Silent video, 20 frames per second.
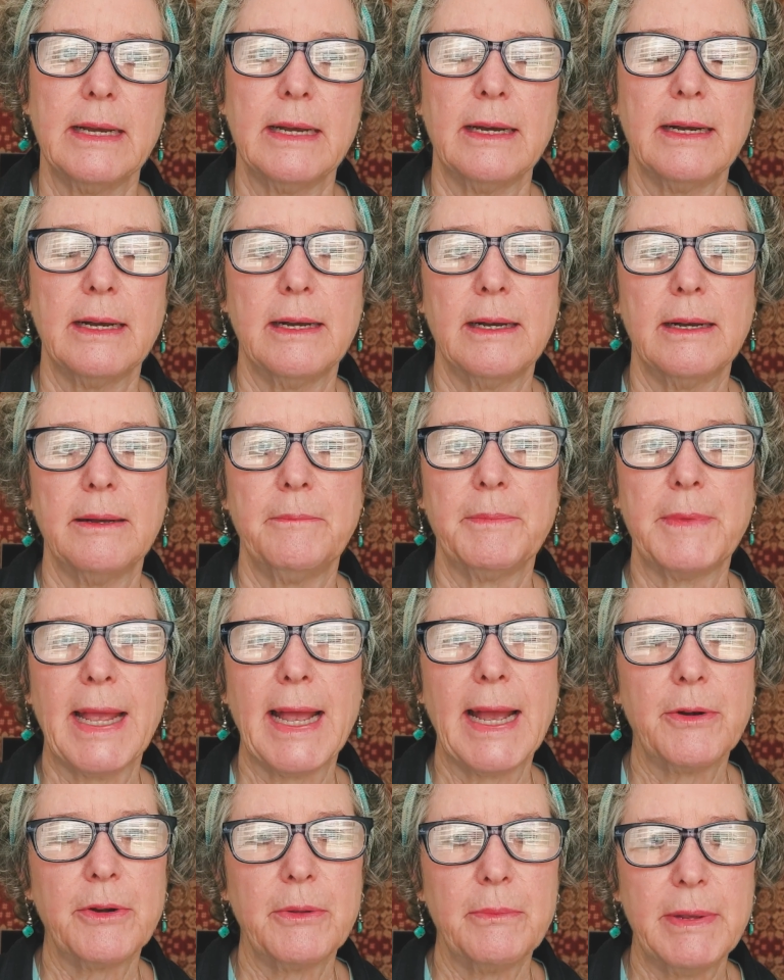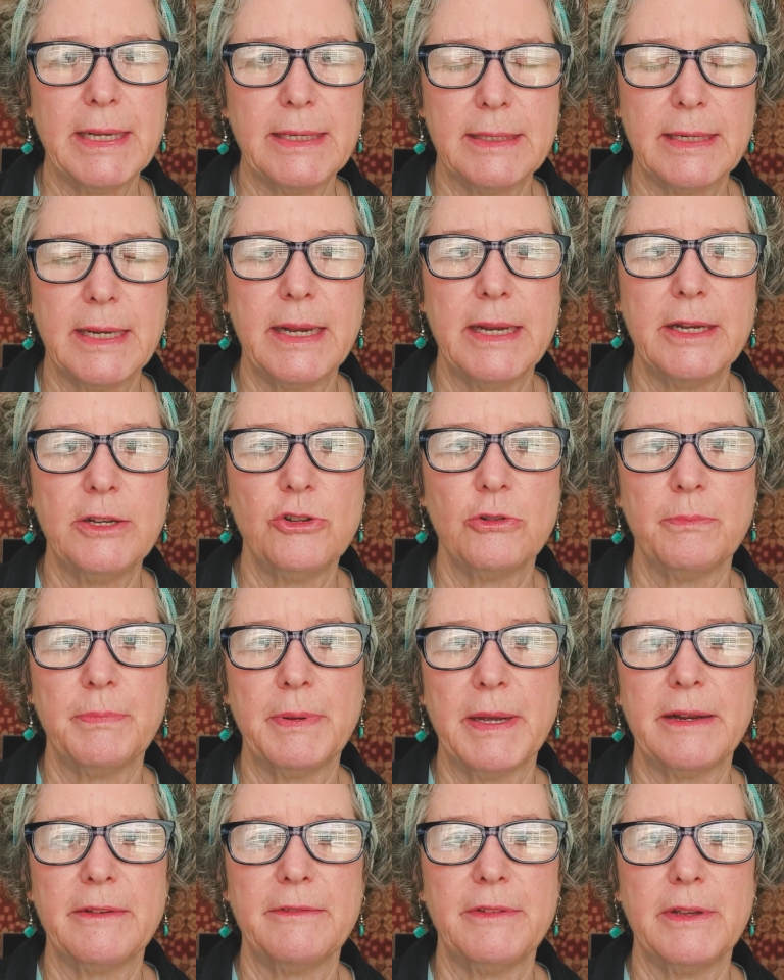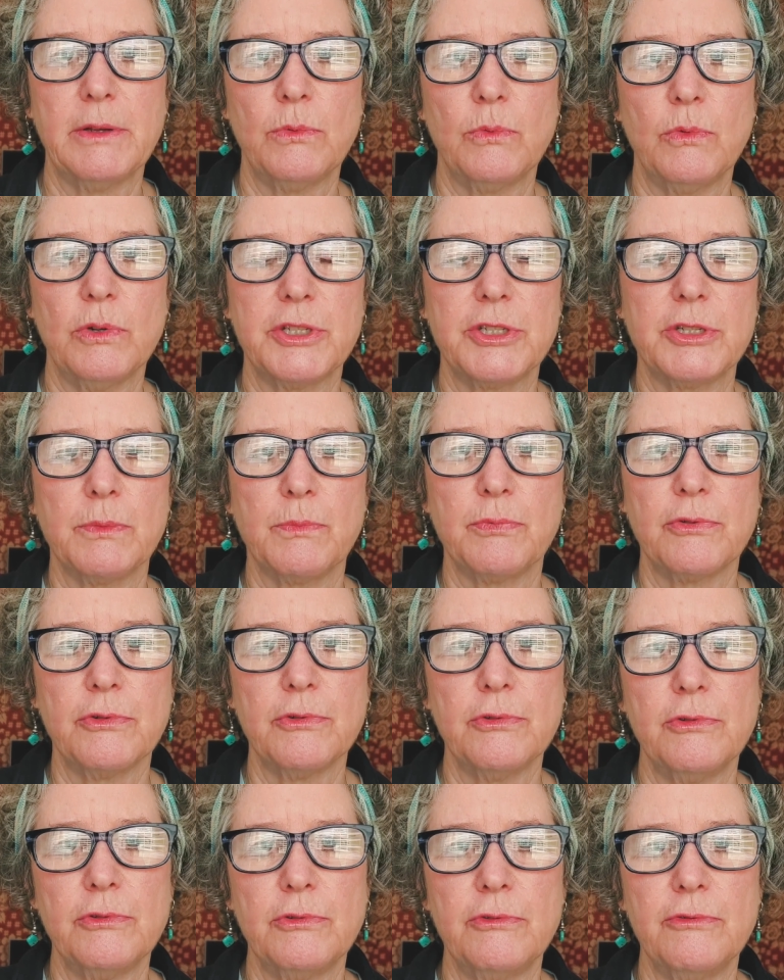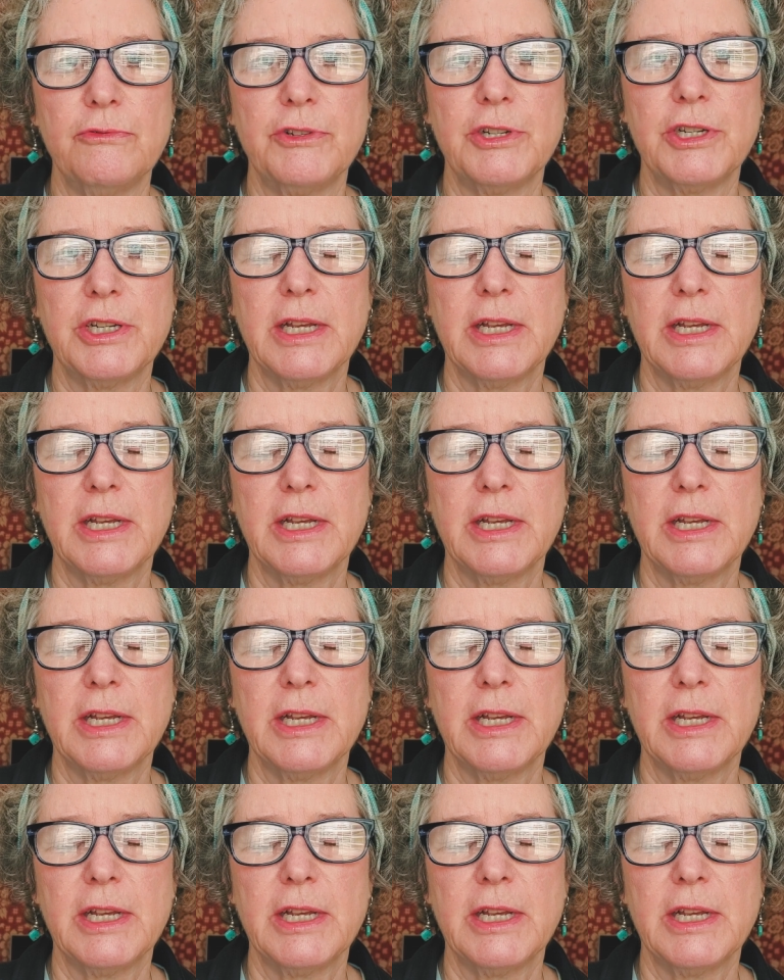how to maintain your benefit once approved,